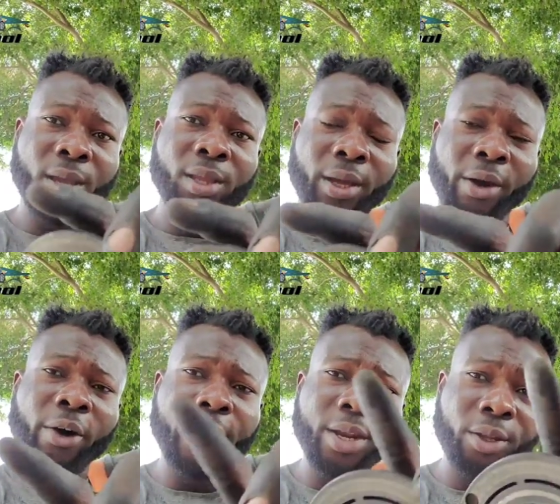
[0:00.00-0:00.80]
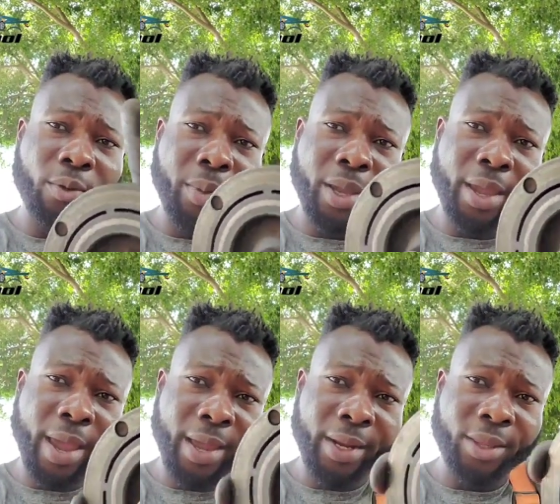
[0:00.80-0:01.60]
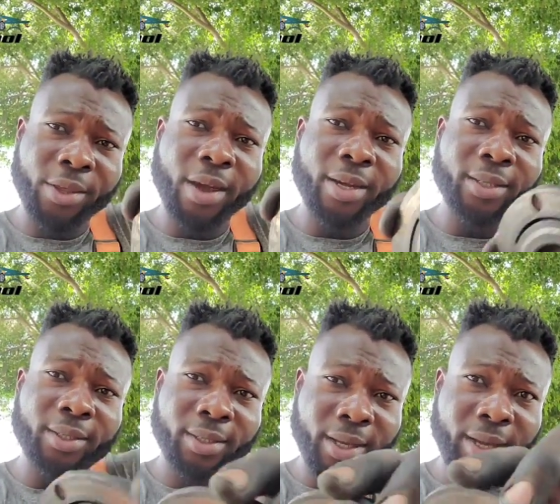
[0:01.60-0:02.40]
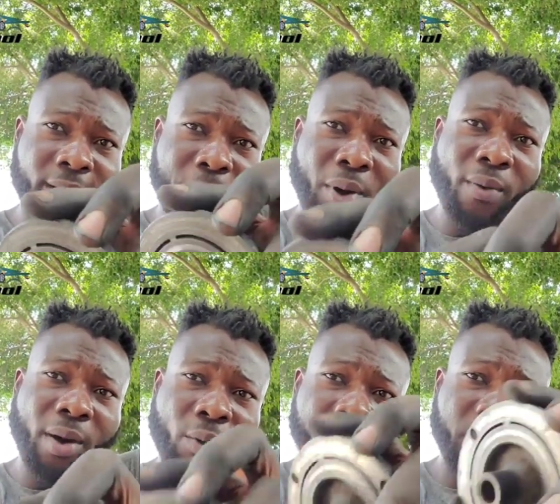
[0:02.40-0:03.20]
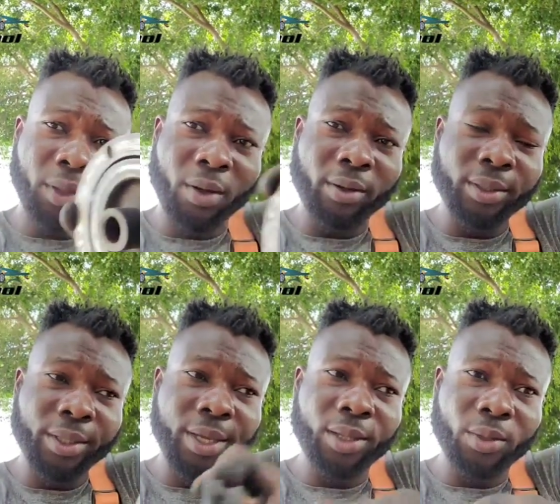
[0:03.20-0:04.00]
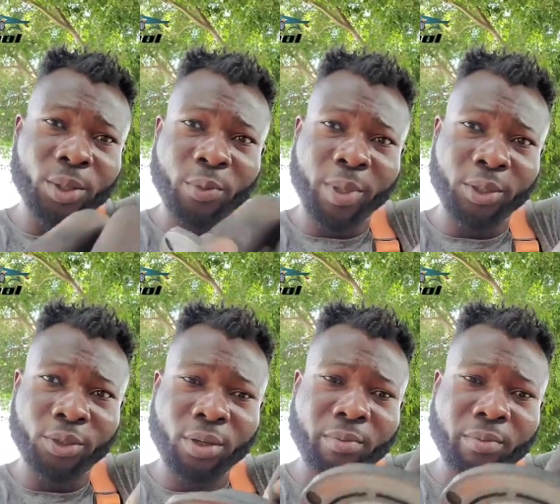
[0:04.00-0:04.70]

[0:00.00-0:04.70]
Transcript: the coil needs to be energized and the power will be turned into a super strong